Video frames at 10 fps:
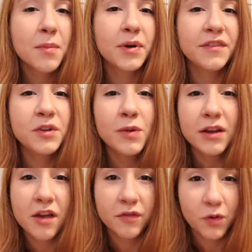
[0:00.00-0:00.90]
But if you
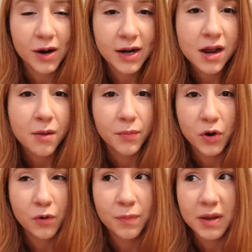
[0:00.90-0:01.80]
want to avoid
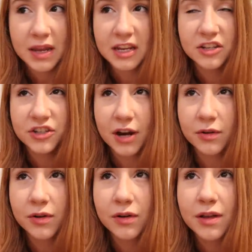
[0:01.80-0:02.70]
poop in
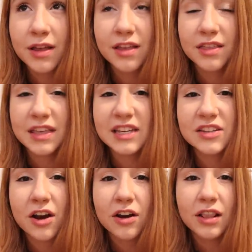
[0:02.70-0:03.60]
general,
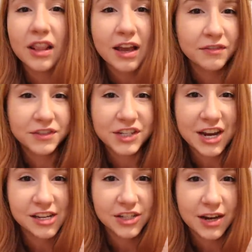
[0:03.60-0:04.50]
these are
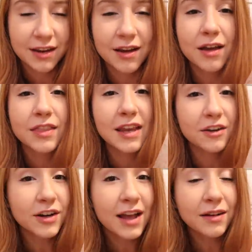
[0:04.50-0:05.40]
life-changing. The
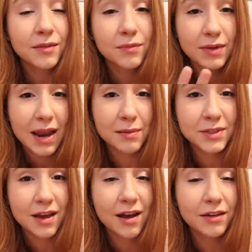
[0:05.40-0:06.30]
internet
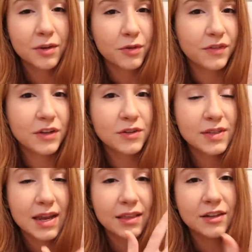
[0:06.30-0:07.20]
Amazon, the
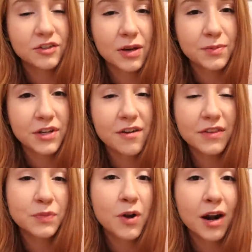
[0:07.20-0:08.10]
reviews, and the description of
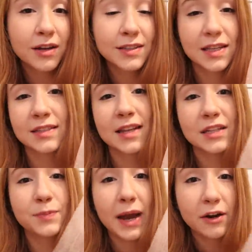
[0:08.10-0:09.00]
this product says that
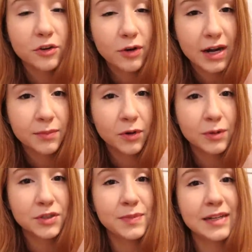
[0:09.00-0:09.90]
it's biodegradable,
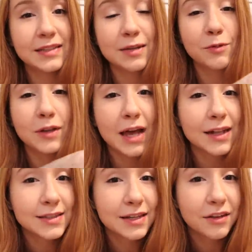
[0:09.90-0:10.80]
which means it will
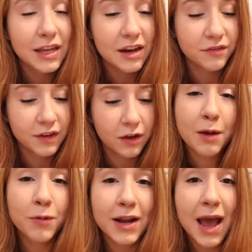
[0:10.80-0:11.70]
not sit in a landfill.
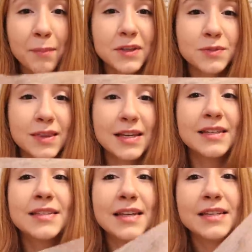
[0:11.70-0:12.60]
And what happens with
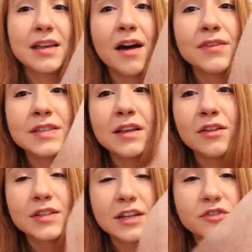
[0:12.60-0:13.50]
this is obviously it
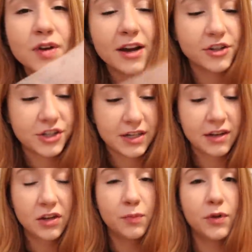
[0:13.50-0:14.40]
looks like a dryer
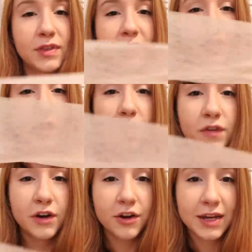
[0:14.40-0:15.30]
sheet. You put this
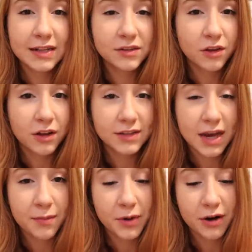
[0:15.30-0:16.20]
over your kid's cloth
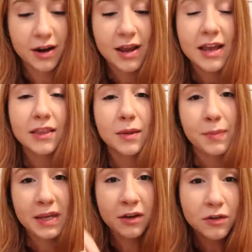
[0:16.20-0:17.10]
diaper, the
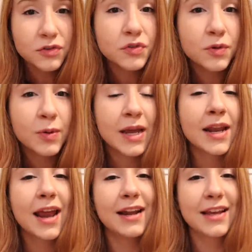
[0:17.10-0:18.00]
pee goes through
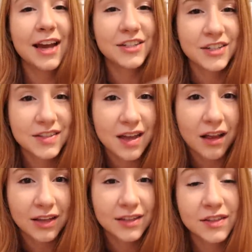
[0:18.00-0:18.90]
it, and it catches
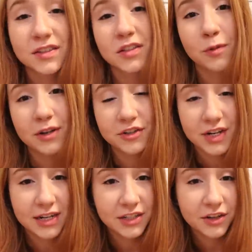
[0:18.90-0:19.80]
solids. So when you're
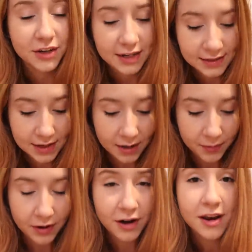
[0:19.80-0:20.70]
changing your kid's
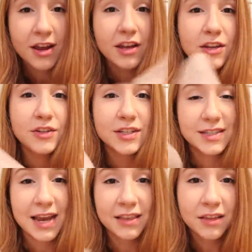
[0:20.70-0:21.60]
diaper, you
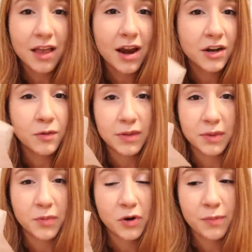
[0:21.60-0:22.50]
just take the liner with
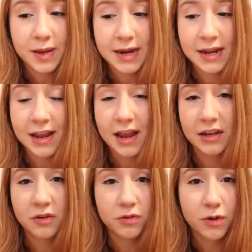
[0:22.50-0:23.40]
the poop in it
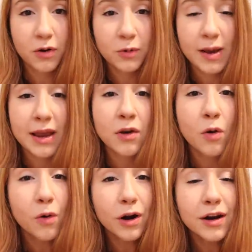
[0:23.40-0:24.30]
and you throw it away.
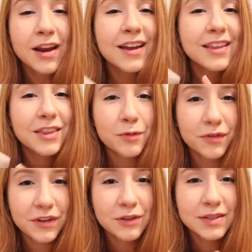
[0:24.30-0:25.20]
Or the
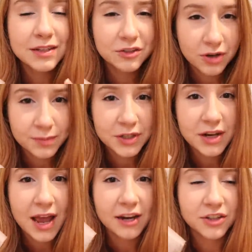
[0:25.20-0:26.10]
reviews and
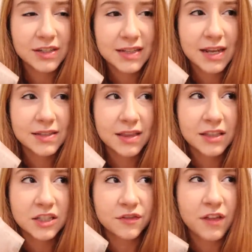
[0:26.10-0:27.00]
description actually says that
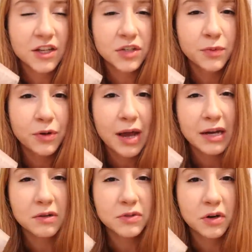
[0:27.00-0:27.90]
this is flushable.
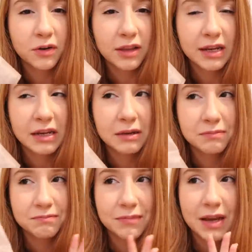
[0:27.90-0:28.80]
I don't totally,
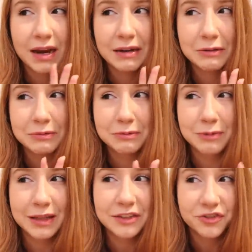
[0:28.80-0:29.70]
I don't
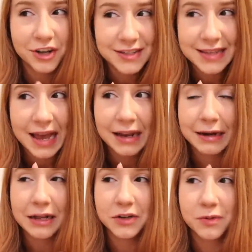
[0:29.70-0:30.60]
really trust that,
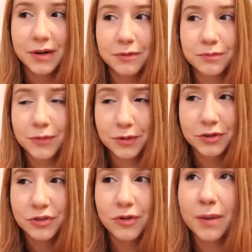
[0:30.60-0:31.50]
and I don't want to
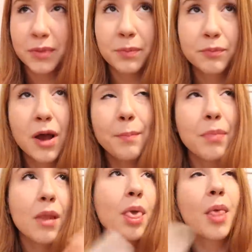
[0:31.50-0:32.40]
screw up the problem.
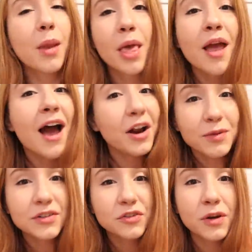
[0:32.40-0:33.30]
Blah, blah, blah, I don't
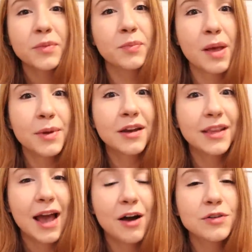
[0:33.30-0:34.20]
want to screw up the plumbing
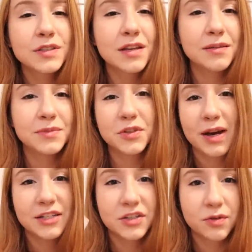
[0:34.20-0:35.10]
on the house, um, so
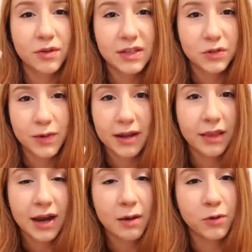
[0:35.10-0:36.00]
I just throw these away
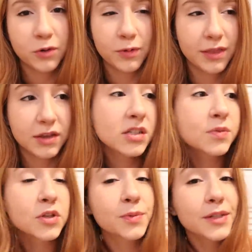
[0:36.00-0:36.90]
like I would with a
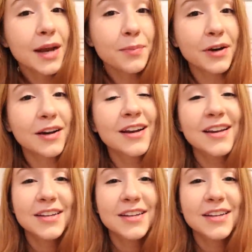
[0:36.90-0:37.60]
disposable diaper.